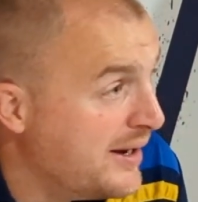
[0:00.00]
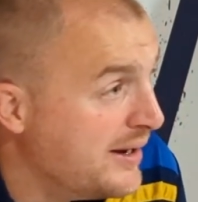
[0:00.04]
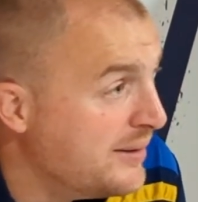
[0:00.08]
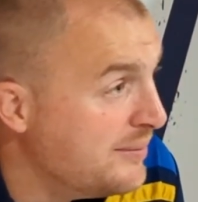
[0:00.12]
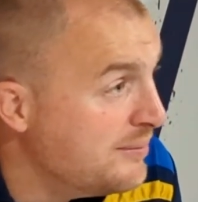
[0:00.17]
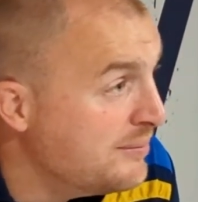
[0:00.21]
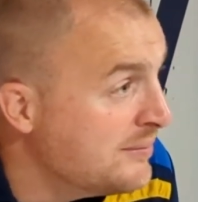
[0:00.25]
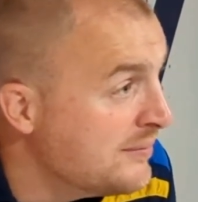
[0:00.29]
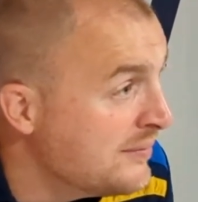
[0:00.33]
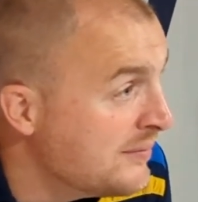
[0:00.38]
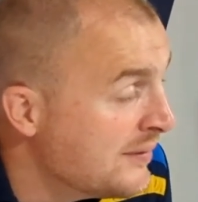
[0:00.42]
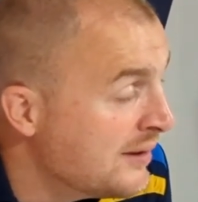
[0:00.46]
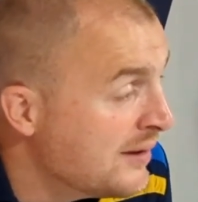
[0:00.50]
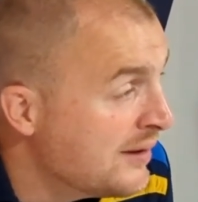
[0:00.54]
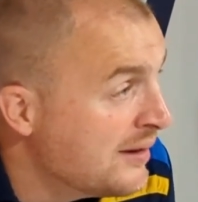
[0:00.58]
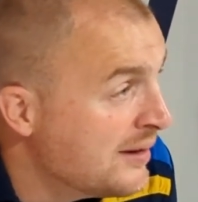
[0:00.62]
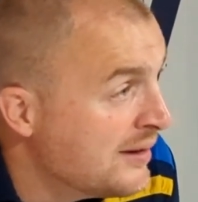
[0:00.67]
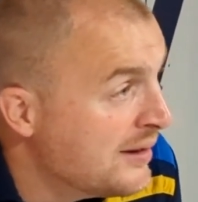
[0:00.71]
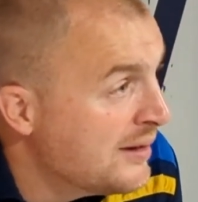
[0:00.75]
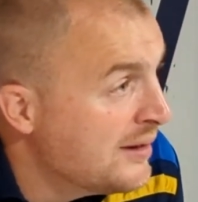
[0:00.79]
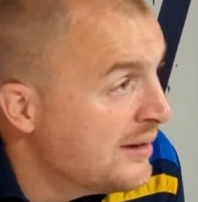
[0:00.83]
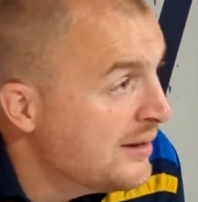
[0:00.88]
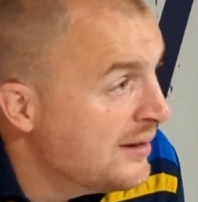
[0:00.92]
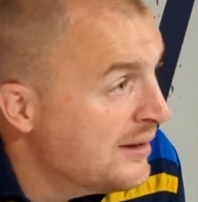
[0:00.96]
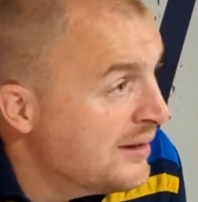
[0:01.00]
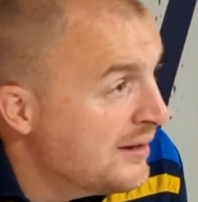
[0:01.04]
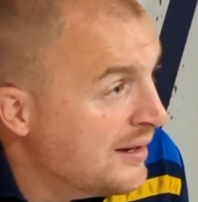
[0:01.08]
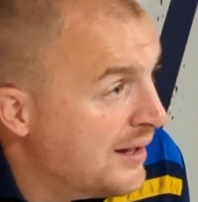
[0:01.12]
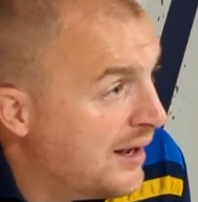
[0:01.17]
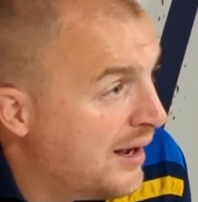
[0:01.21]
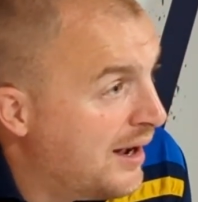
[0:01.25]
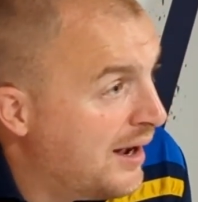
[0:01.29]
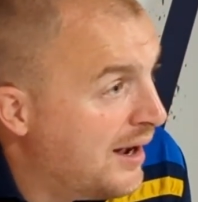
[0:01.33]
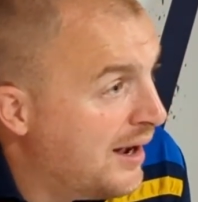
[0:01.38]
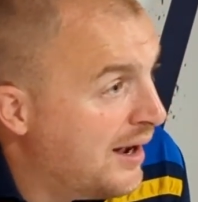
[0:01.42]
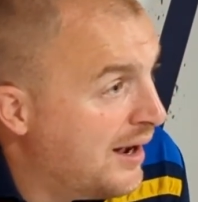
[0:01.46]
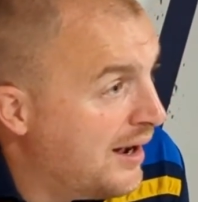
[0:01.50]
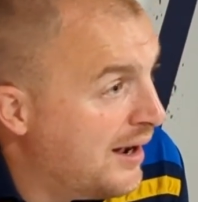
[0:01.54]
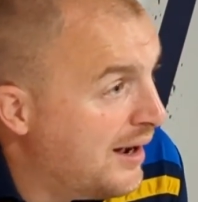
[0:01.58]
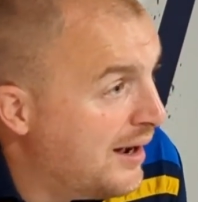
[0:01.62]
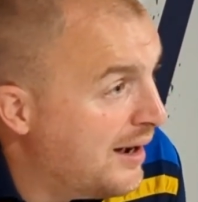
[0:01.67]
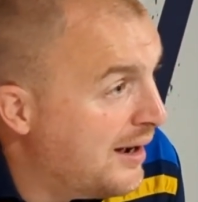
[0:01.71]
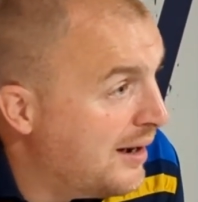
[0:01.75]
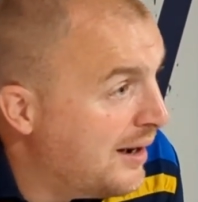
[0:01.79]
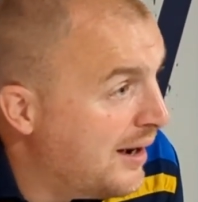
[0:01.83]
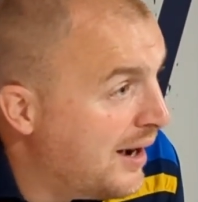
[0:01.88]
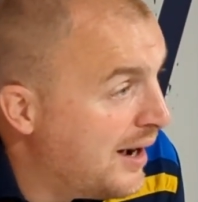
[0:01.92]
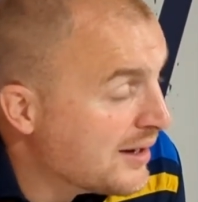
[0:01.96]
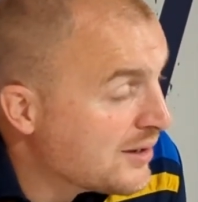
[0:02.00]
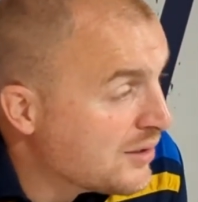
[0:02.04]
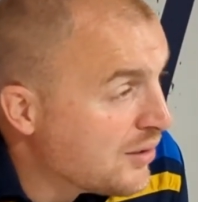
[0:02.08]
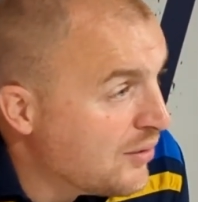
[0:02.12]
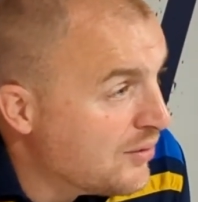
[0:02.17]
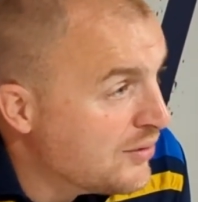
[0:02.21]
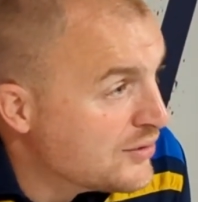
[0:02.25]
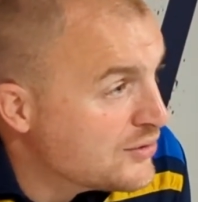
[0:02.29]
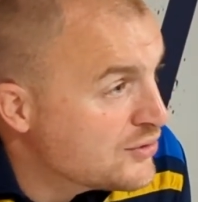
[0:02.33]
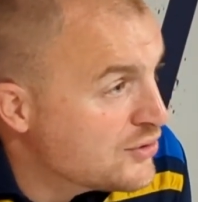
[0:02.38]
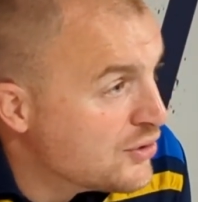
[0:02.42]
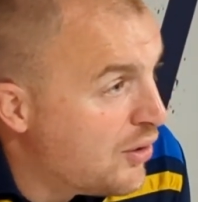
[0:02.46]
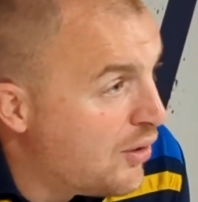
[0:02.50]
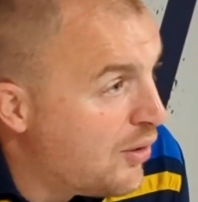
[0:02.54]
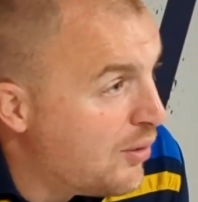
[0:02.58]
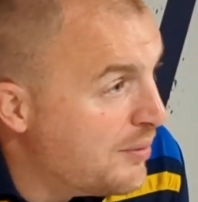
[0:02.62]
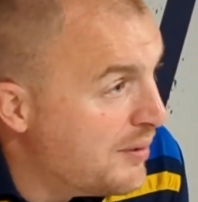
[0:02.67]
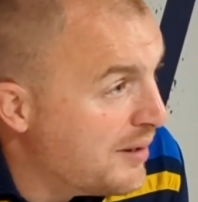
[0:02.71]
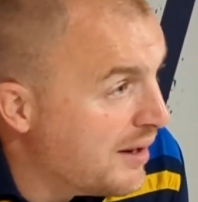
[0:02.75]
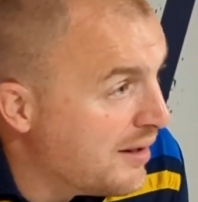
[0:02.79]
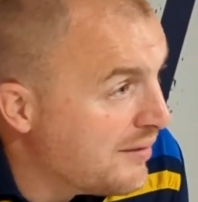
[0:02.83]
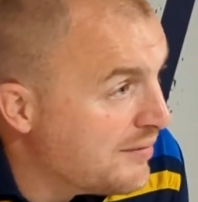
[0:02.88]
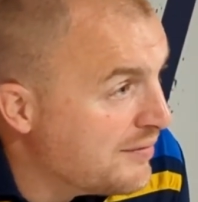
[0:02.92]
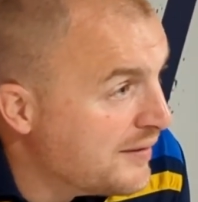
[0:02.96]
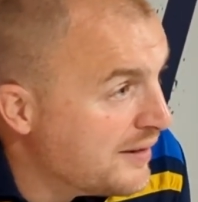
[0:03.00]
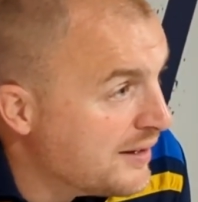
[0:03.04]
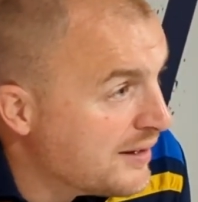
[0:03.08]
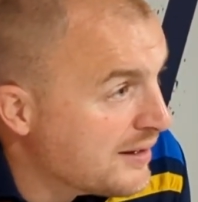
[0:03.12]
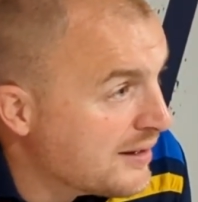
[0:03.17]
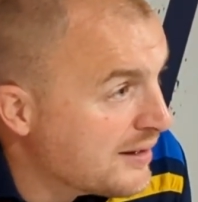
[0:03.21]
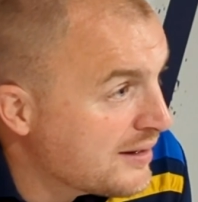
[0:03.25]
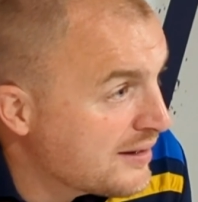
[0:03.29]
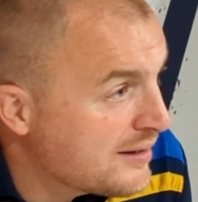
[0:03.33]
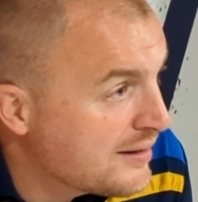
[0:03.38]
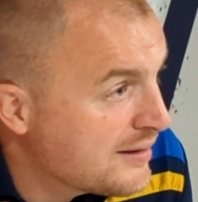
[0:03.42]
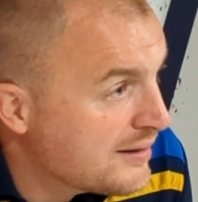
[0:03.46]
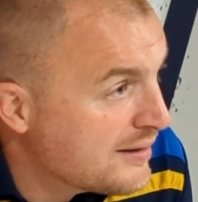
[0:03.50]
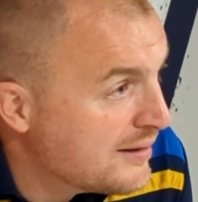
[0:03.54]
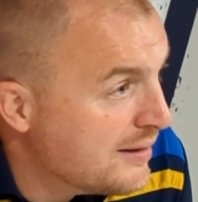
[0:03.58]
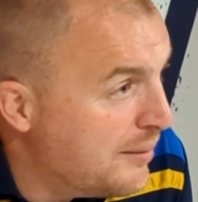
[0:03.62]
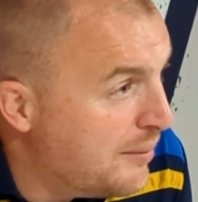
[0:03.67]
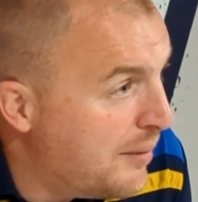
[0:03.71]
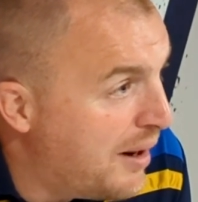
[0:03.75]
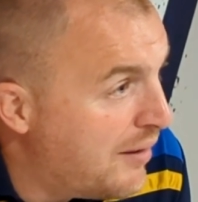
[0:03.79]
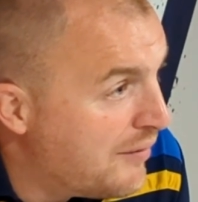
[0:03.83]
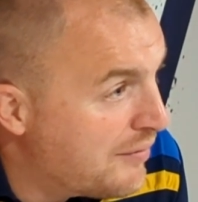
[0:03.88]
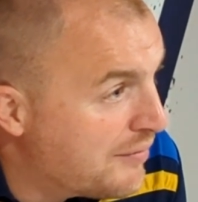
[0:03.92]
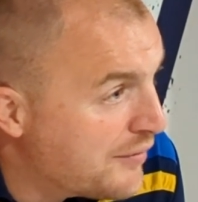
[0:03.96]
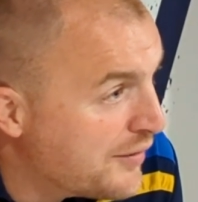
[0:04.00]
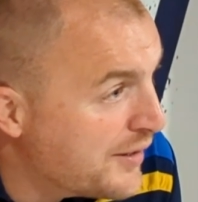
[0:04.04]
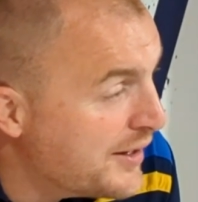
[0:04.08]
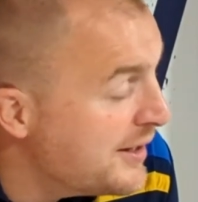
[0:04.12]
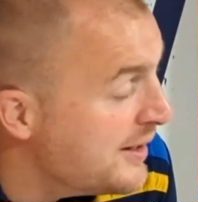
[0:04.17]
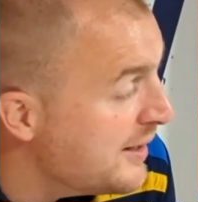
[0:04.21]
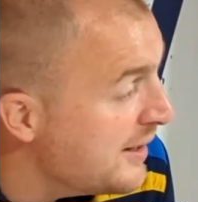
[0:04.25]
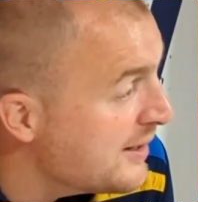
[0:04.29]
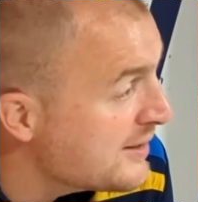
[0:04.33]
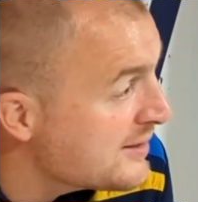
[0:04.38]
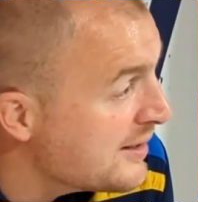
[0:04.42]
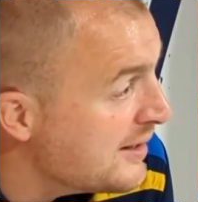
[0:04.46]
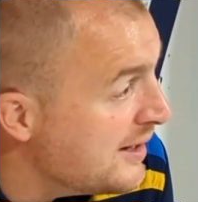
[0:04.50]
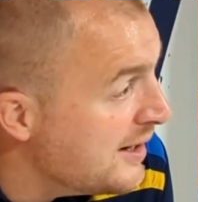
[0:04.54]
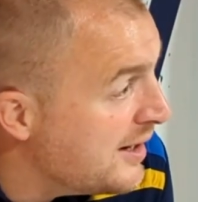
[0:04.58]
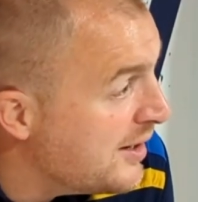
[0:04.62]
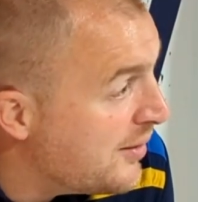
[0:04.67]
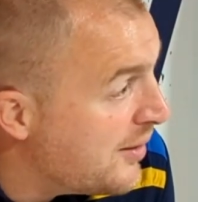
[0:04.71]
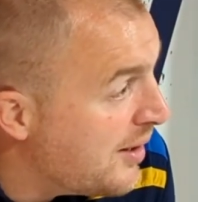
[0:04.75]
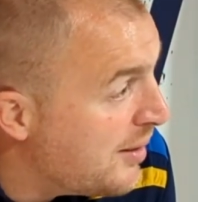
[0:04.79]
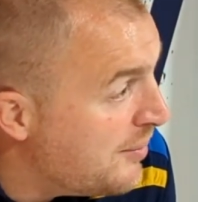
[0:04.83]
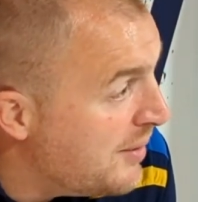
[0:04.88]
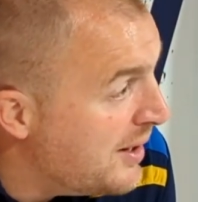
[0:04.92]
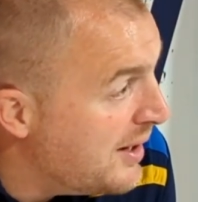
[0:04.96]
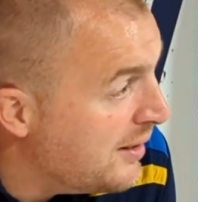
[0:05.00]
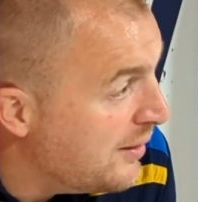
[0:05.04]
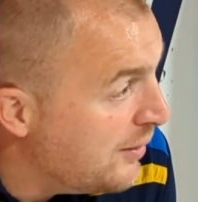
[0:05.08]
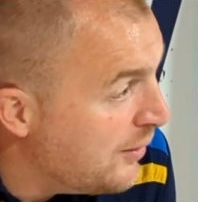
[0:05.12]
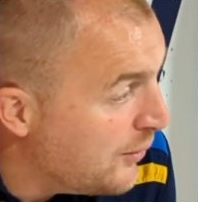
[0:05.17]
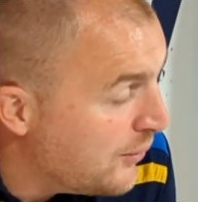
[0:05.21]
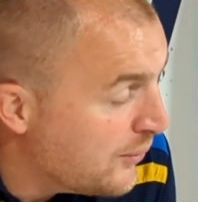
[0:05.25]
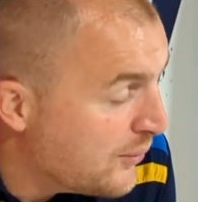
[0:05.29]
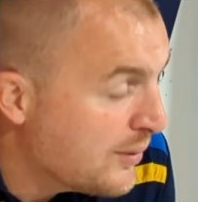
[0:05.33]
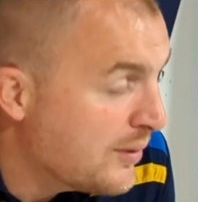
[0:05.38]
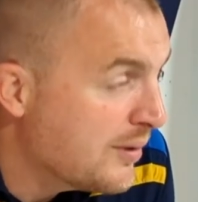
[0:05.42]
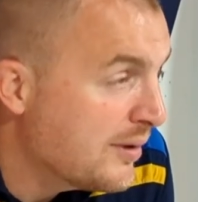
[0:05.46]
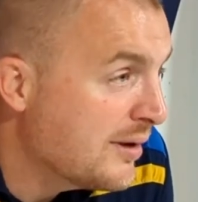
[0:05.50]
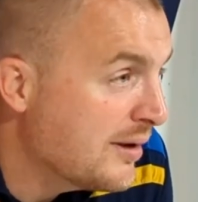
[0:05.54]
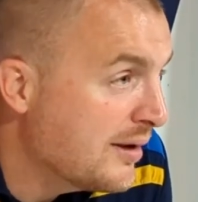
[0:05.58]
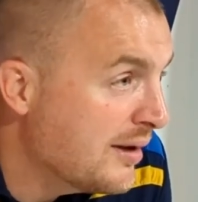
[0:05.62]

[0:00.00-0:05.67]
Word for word: him. Uh, I got the job and I think about three days later I met Luke.